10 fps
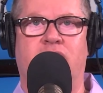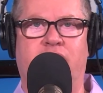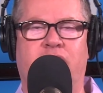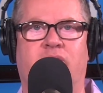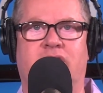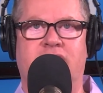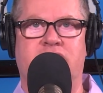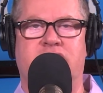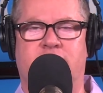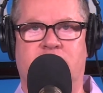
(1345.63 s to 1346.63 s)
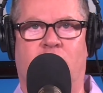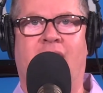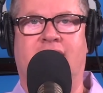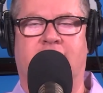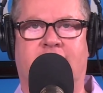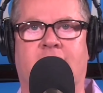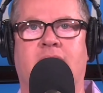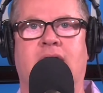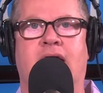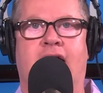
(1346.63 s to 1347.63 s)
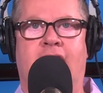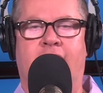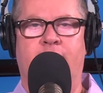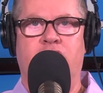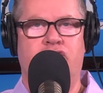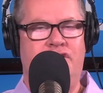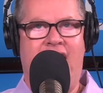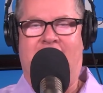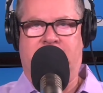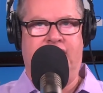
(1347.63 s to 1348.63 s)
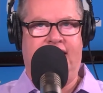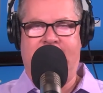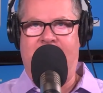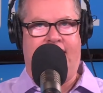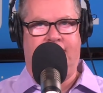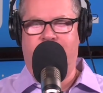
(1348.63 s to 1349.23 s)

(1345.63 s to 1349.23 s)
you're building relationships correctly um, you're not going to get